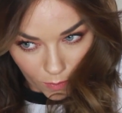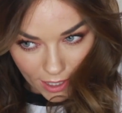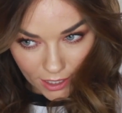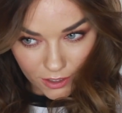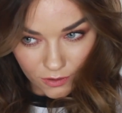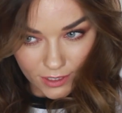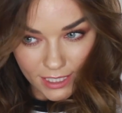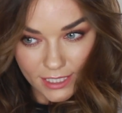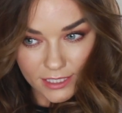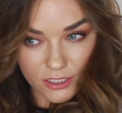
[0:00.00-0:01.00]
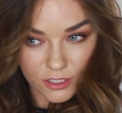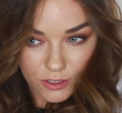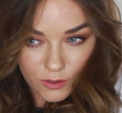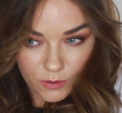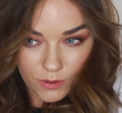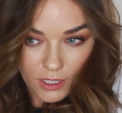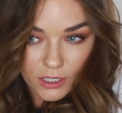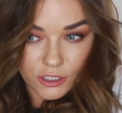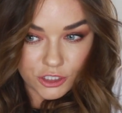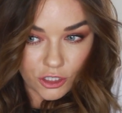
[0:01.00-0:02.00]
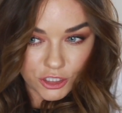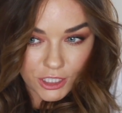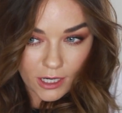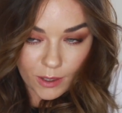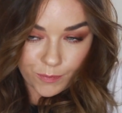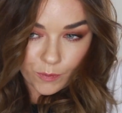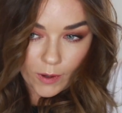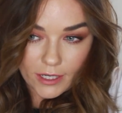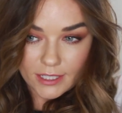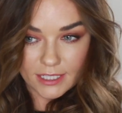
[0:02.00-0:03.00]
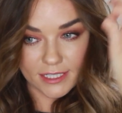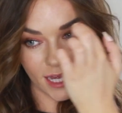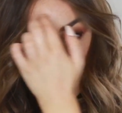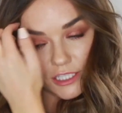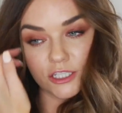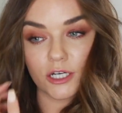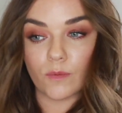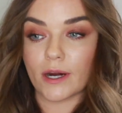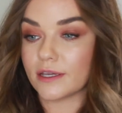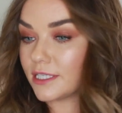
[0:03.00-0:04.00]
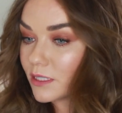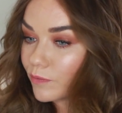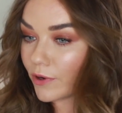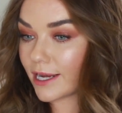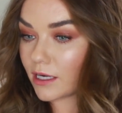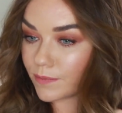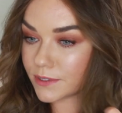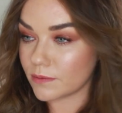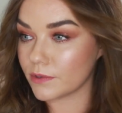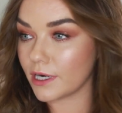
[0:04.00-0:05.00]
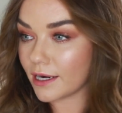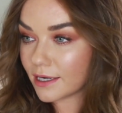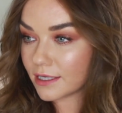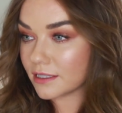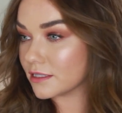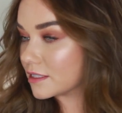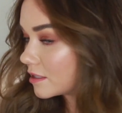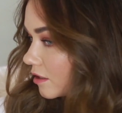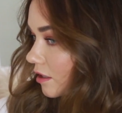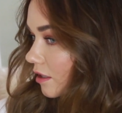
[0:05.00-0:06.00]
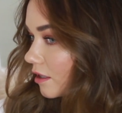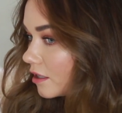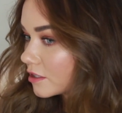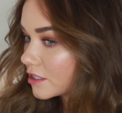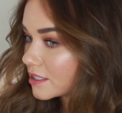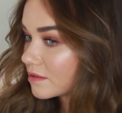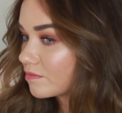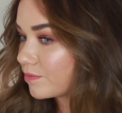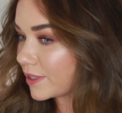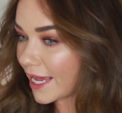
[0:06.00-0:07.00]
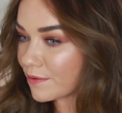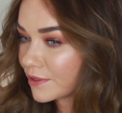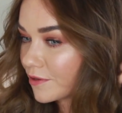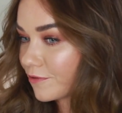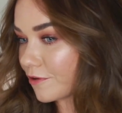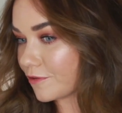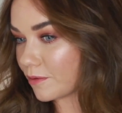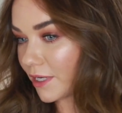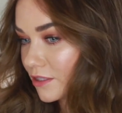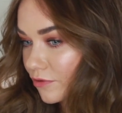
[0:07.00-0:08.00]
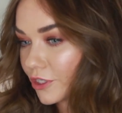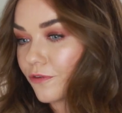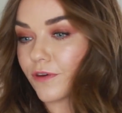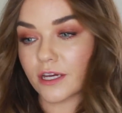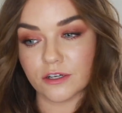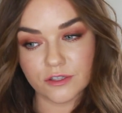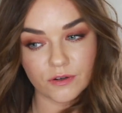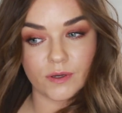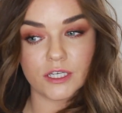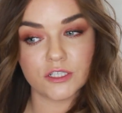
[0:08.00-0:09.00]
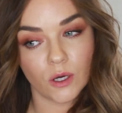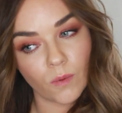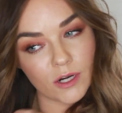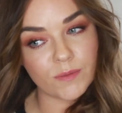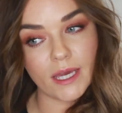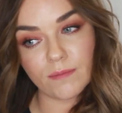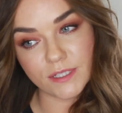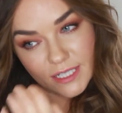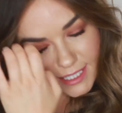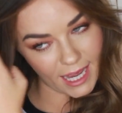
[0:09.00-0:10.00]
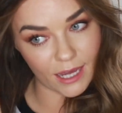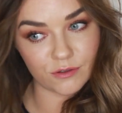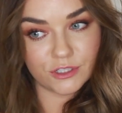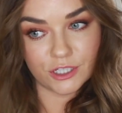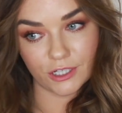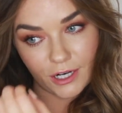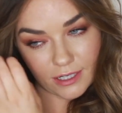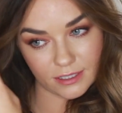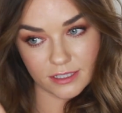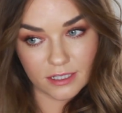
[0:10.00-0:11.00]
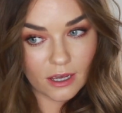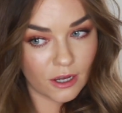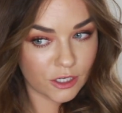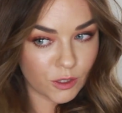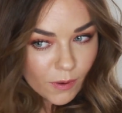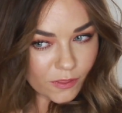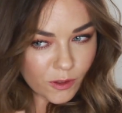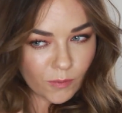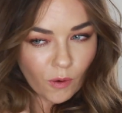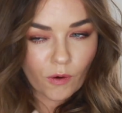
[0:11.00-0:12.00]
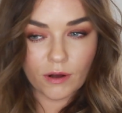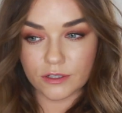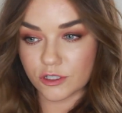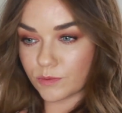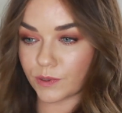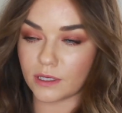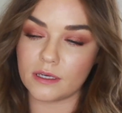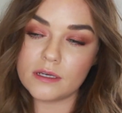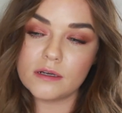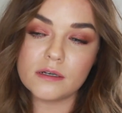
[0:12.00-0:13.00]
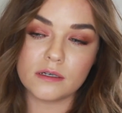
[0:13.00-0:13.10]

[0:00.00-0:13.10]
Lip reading: where you need to zhuzh it up, where you need texture, where you need to break up some curls. Just play with it for a few minutes. Run your fingers through it. You don't want to be able to count your curls. You want them all to be